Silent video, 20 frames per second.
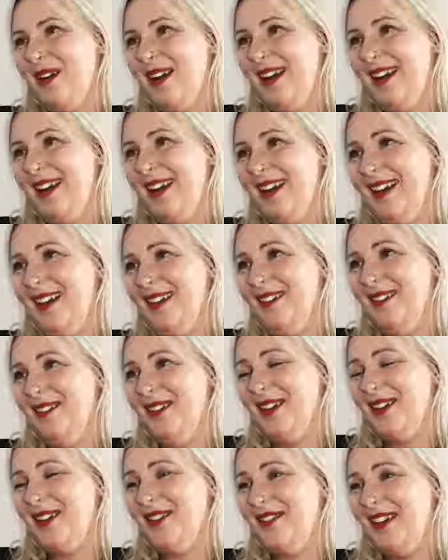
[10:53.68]
Wow,
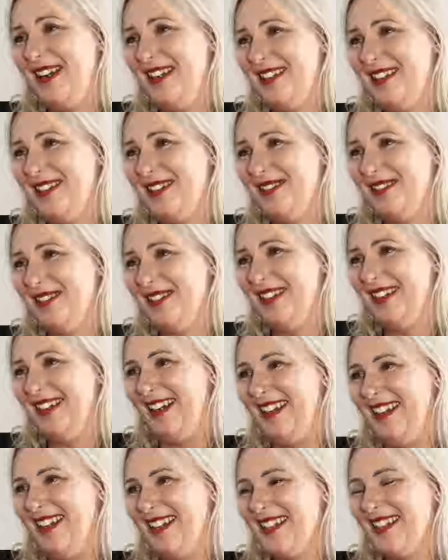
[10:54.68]
what and a great story.
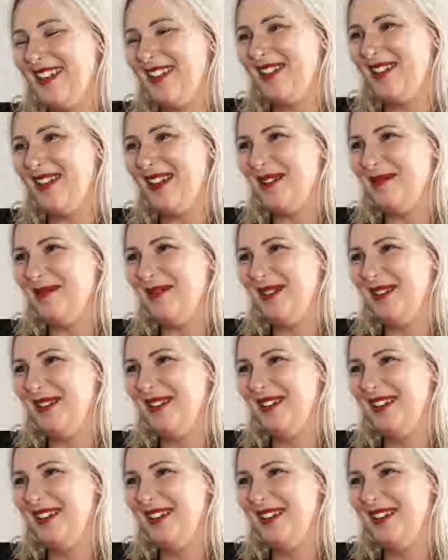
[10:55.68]
It is That's a great incredible. story.